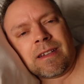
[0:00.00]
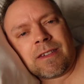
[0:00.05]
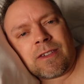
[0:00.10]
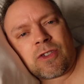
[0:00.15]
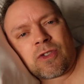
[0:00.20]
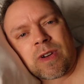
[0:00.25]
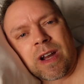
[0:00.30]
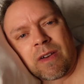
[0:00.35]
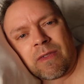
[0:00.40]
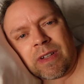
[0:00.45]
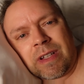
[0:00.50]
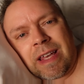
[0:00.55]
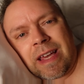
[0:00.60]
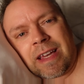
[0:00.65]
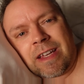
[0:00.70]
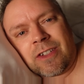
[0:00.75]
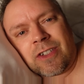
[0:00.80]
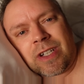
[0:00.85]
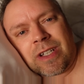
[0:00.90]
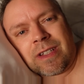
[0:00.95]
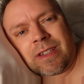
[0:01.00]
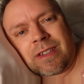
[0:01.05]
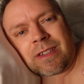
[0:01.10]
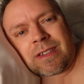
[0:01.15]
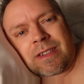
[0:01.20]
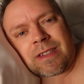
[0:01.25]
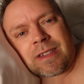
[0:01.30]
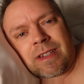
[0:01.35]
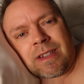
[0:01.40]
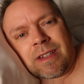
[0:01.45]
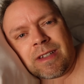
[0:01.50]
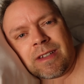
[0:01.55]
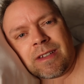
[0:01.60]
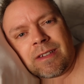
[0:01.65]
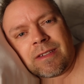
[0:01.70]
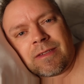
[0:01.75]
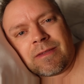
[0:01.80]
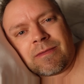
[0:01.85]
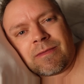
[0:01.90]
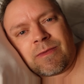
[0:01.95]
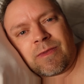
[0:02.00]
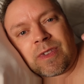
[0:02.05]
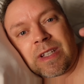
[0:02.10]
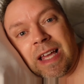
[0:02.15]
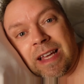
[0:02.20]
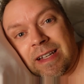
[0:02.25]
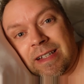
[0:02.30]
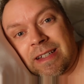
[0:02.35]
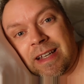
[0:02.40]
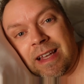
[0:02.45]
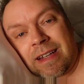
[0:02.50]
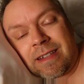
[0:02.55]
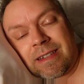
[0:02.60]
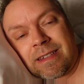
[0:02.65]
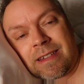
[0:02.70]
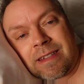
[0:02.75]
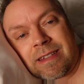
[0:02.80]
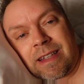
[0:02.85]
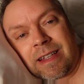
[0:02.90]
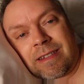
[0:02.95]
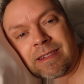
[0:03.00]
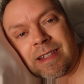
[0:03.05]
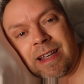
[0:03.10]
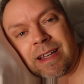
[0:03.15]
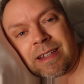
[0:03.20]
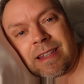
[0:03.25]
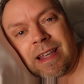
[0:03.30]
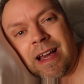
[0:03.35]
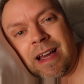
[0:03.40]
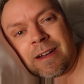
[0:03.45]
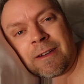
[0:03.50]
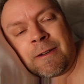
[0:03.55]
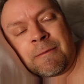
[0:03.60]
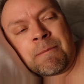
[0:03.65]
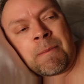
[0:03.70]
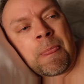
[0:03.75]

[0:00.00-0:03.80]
travel agents, flight attendants, and things like that.